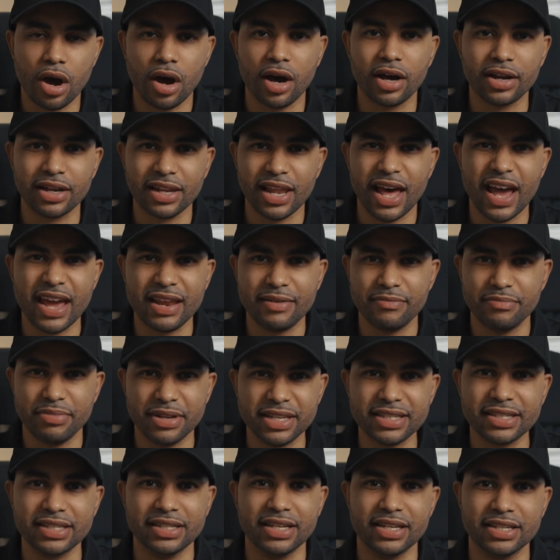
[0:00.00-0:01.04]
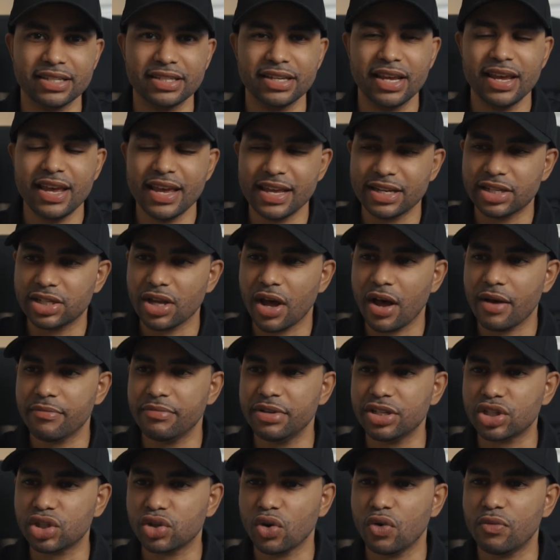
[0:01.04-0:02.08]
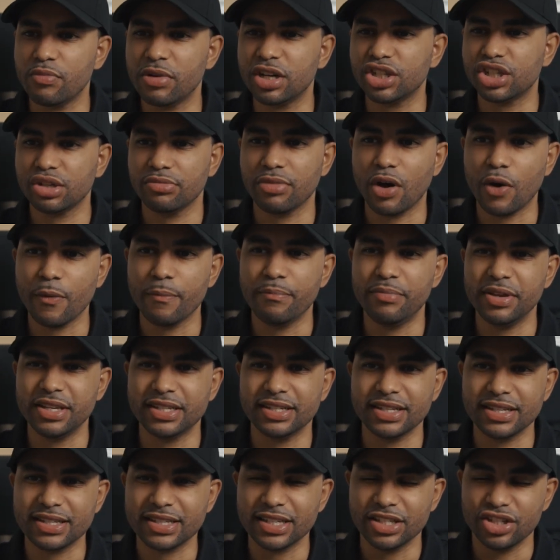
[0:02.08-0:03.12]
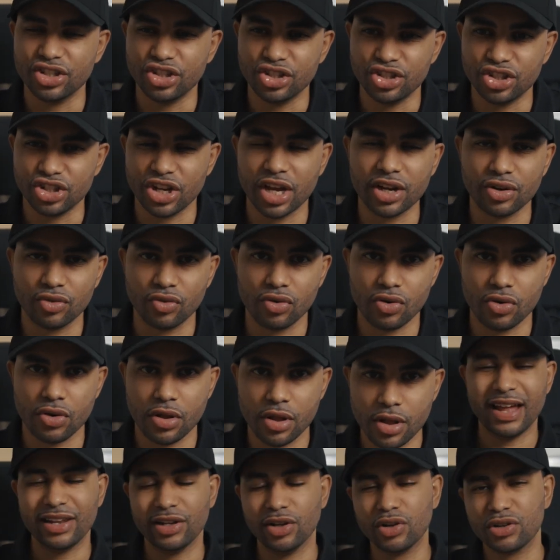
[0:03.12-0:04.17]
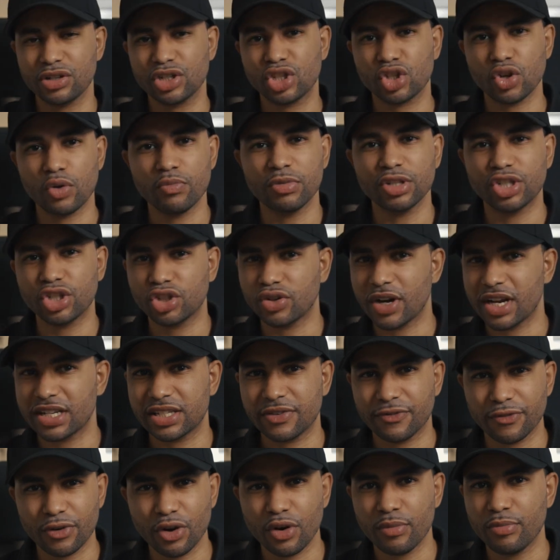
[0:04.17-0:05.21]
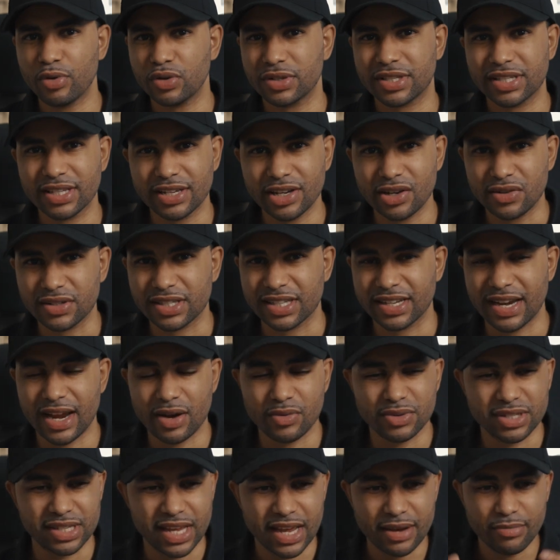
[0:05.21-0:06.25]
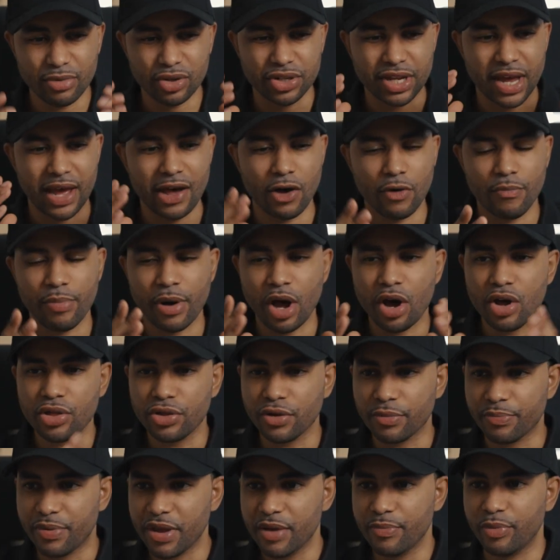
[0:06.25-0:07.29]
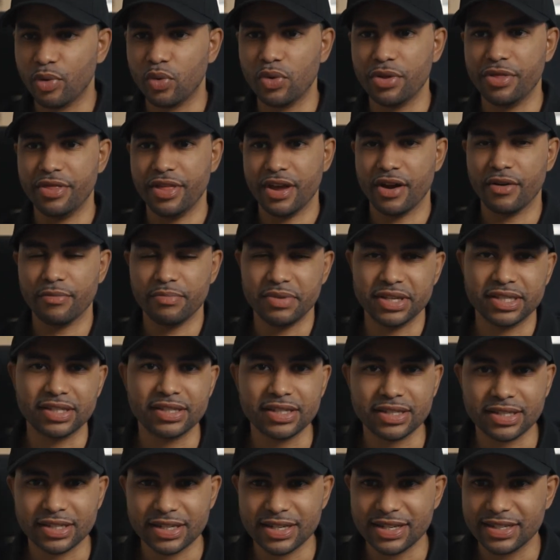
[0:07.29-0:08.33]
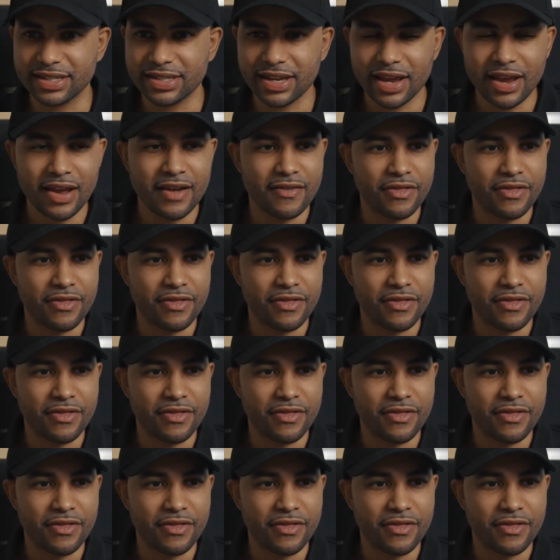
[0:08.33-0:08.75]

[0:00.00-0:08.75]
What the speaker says: online business. It taught me so much about business in general. I learned so much transferable skills that I was able to help other people with their businesses,